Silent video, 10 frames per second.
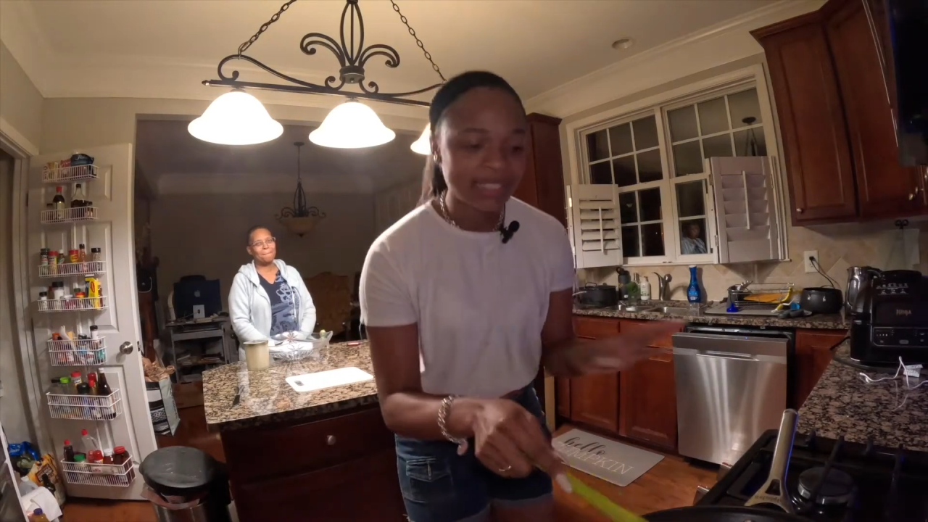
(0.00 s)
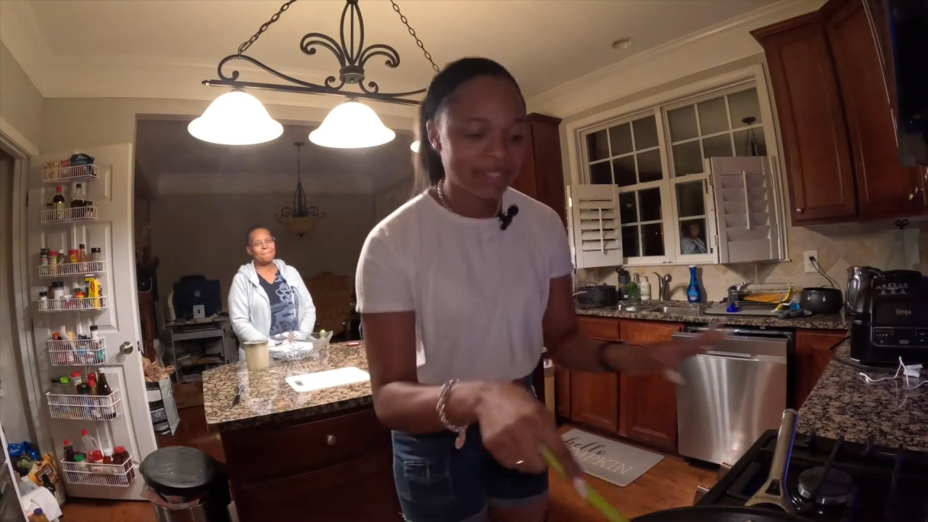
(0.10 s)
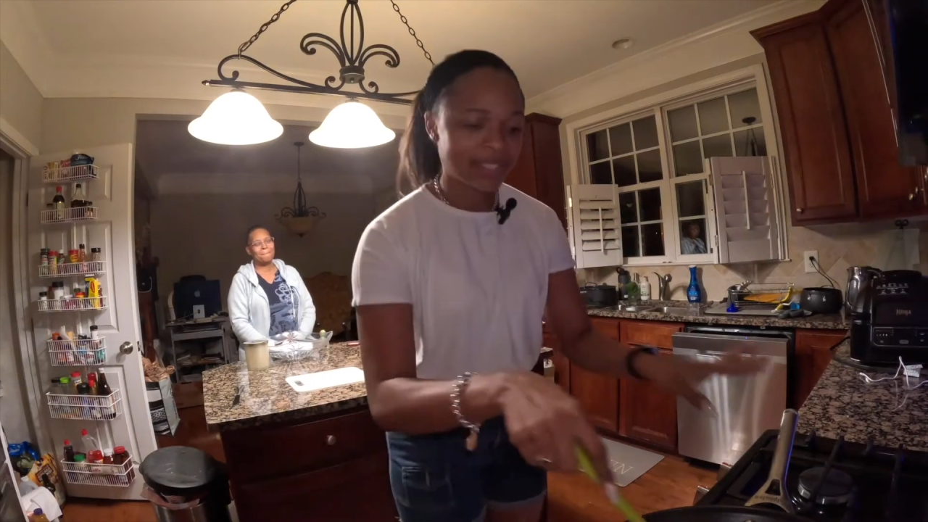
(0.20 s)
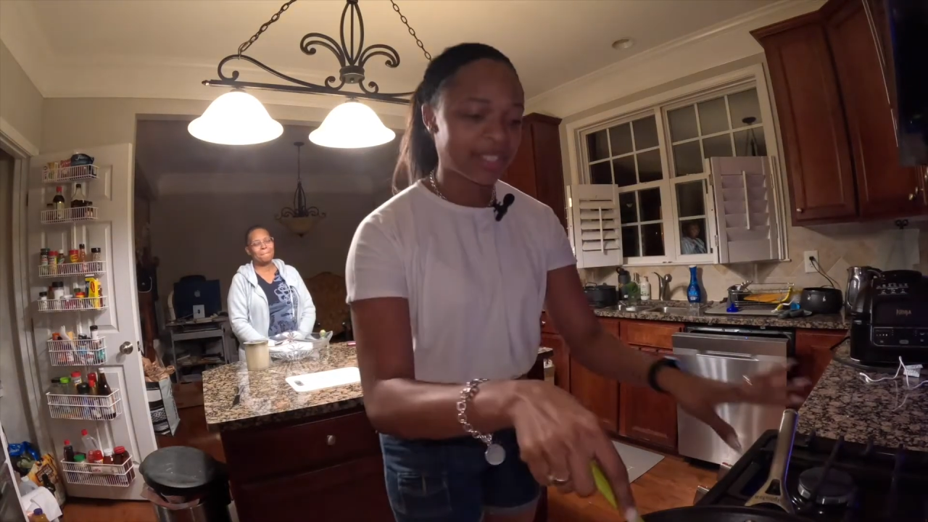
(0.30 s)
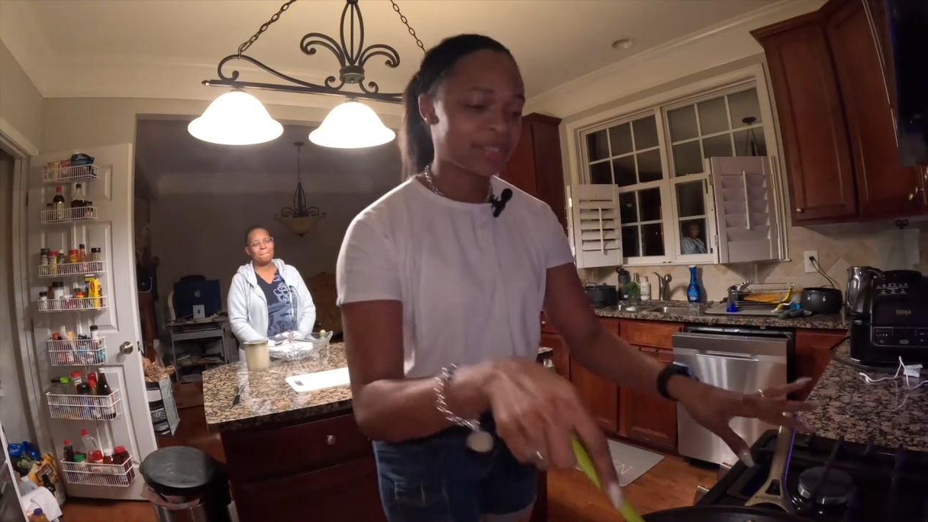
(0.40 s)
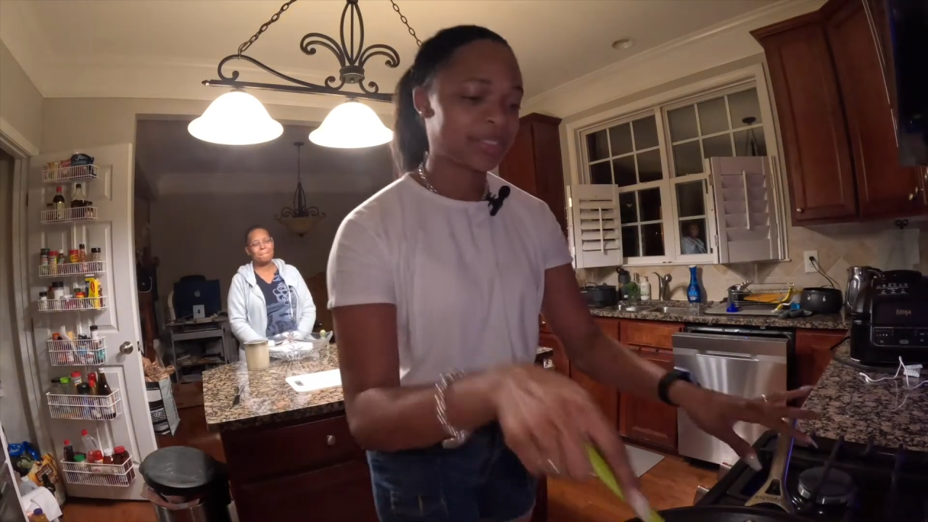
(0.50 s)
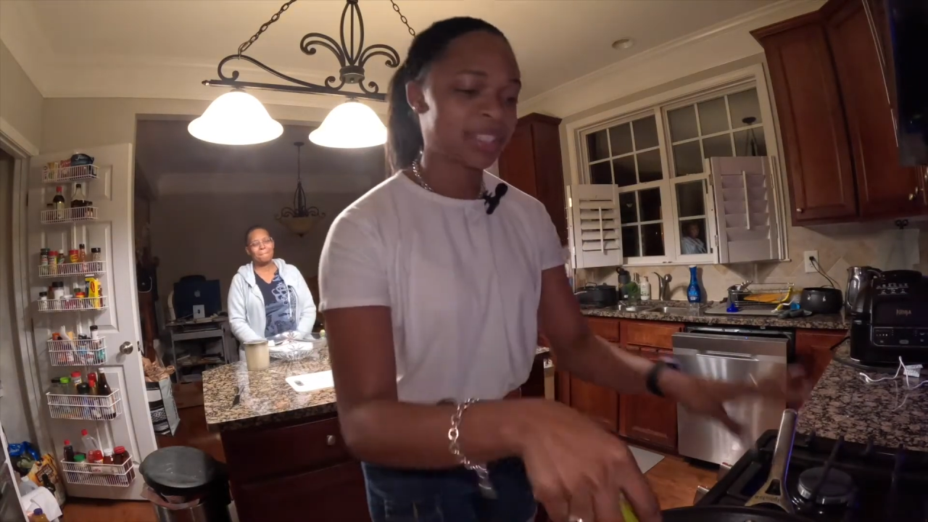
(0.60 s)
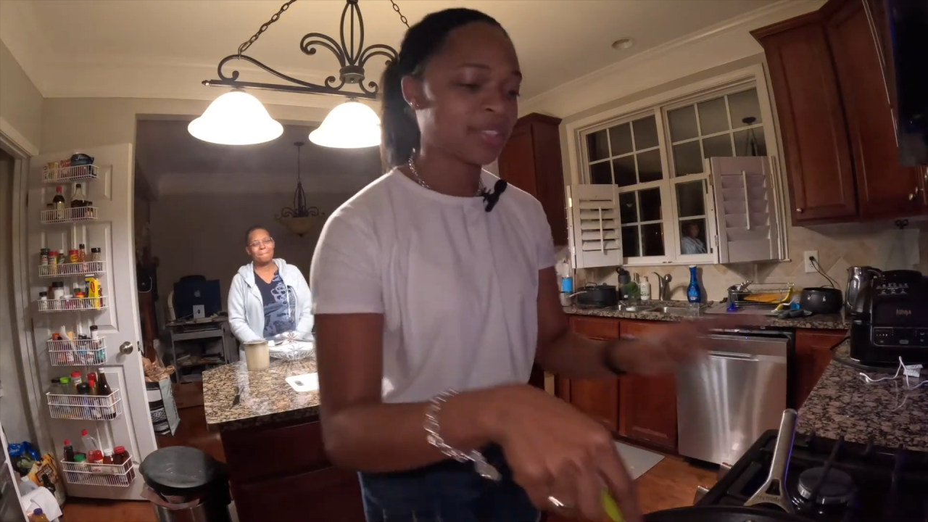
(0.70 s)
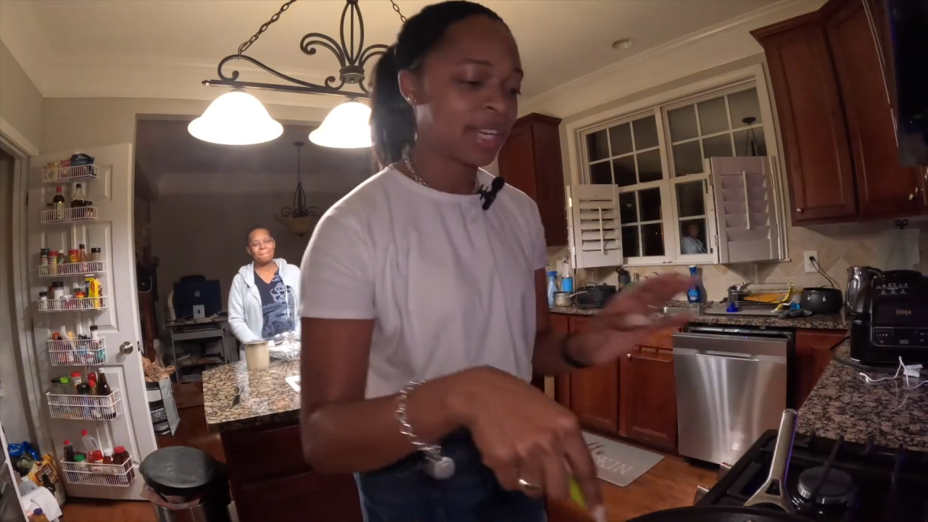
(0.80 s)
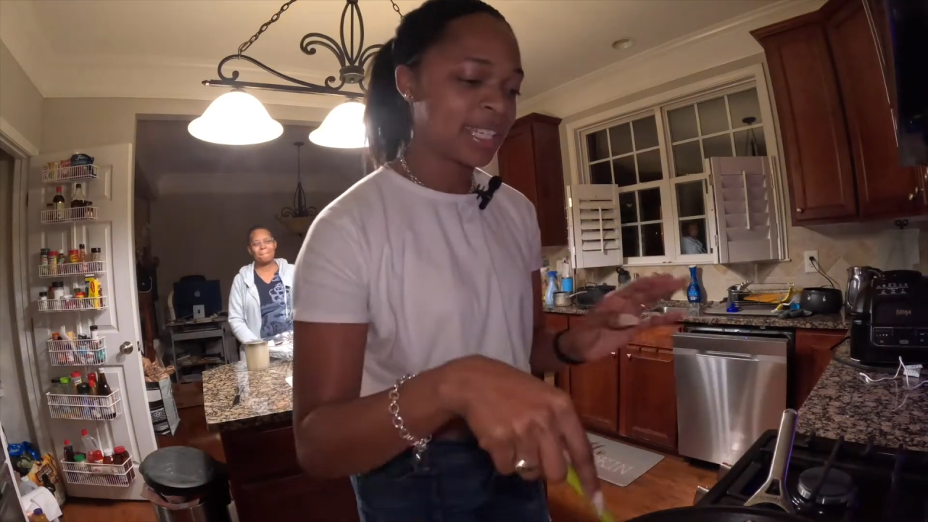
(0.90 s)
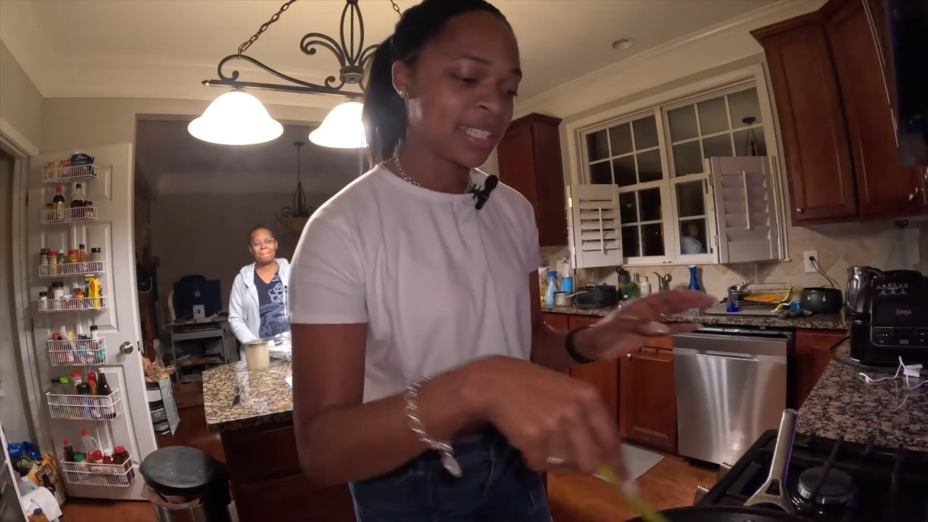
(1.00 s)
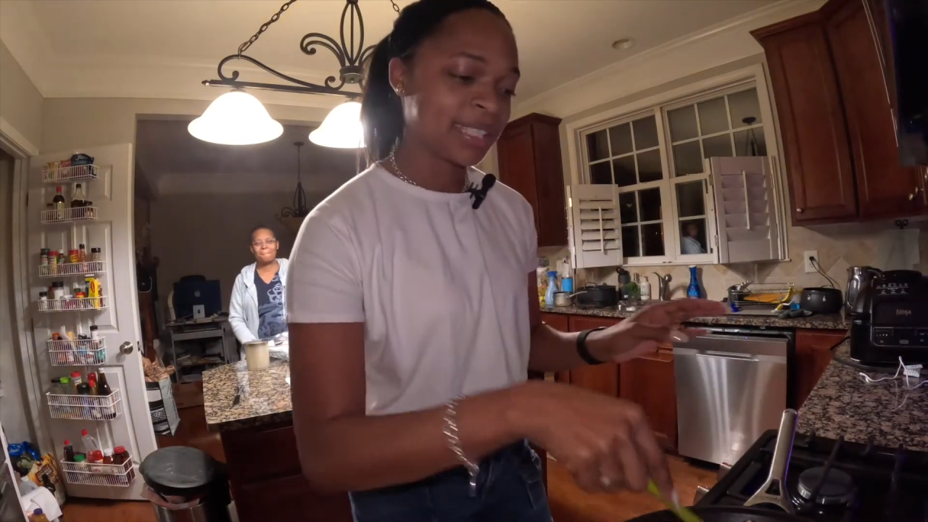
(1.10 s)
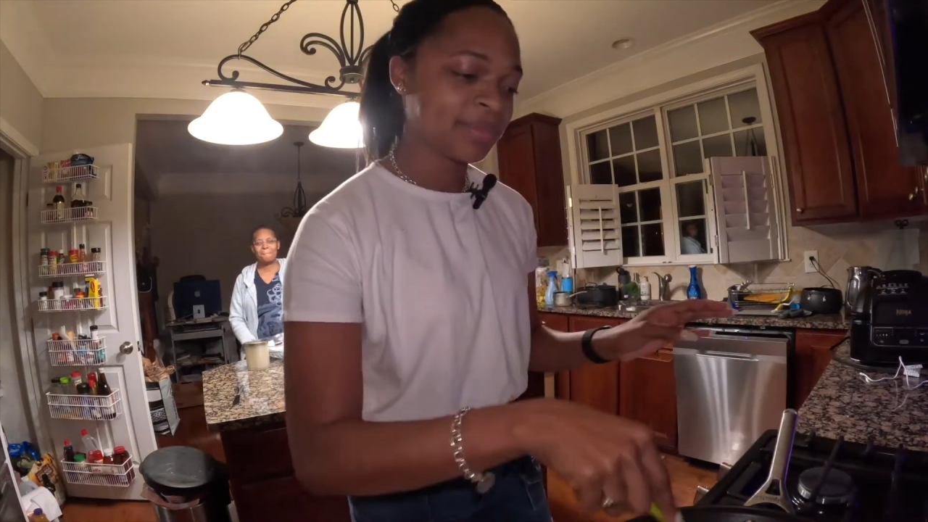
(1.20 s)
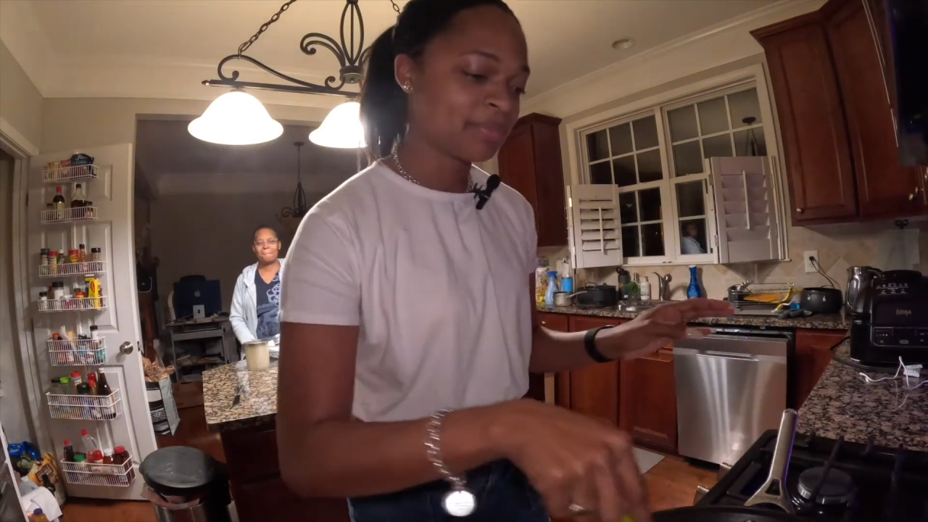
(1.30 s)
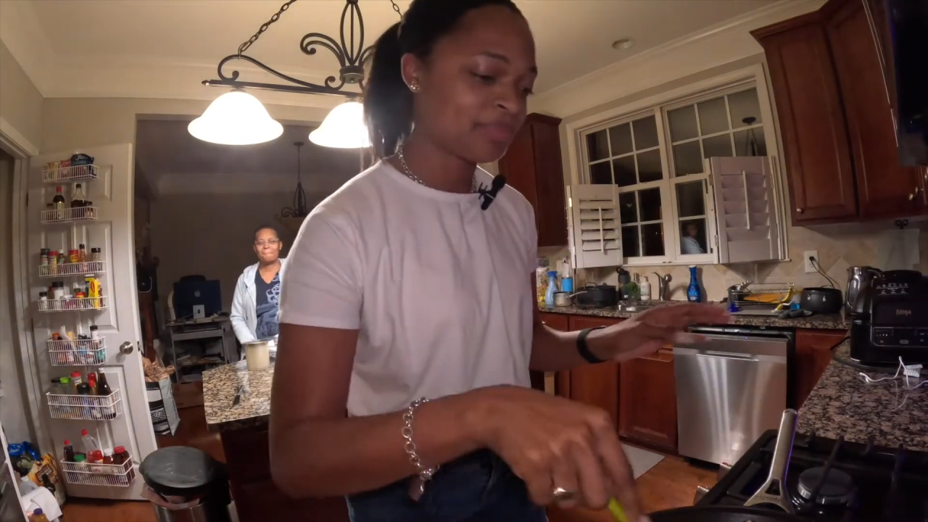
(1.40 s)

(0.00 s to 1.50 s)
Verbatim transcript: of stuff. It's crazy.